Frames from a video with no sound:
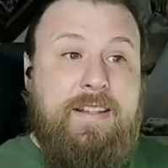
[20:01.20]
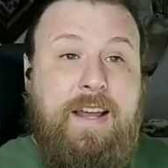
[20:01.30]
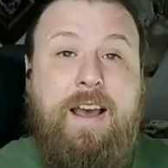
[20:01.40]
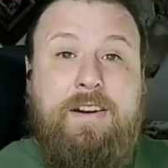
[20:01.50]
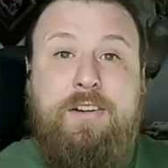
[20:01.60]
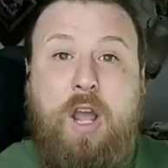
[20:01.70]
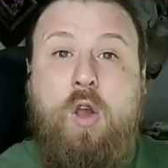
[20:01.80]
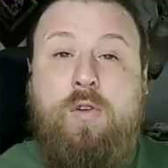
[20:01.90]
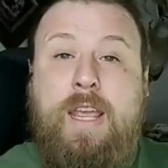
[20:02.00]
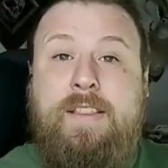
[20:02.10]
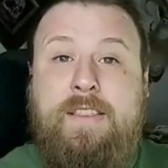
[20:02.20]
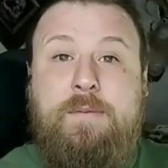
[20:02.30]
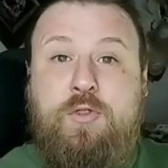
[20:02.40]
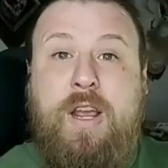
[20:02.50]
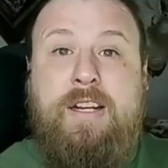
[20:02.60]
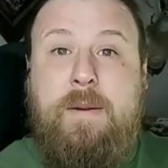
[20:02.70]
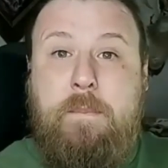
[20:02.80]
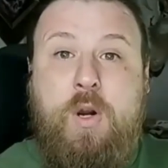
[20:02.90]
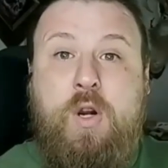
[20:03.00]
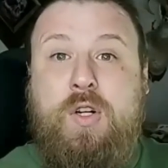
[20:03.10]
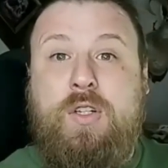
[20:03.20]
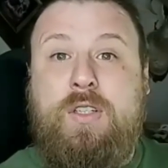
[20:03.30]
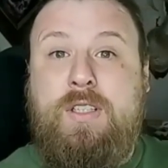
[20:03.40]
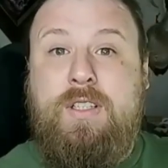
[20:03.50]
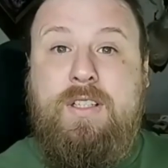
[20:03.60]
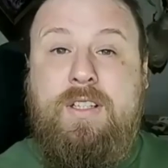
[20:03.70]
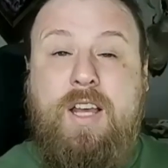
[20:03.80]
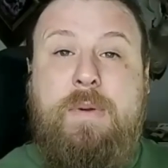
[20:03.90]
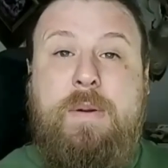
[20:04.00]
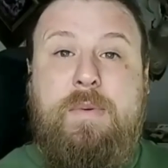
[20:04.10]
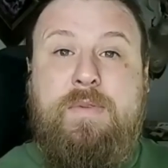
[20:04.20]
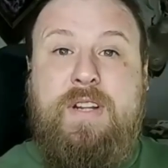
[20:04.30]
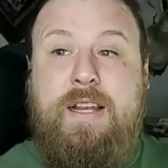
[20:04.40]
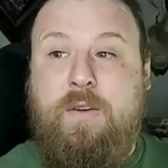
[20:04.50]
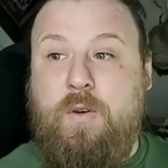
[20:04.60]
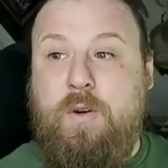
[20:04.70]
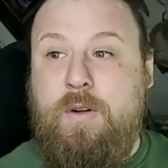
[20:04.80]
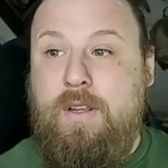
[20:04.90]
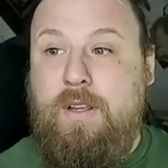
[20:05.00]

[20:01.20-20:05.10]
doctor okayed them trying to murder a member of Psi Corps.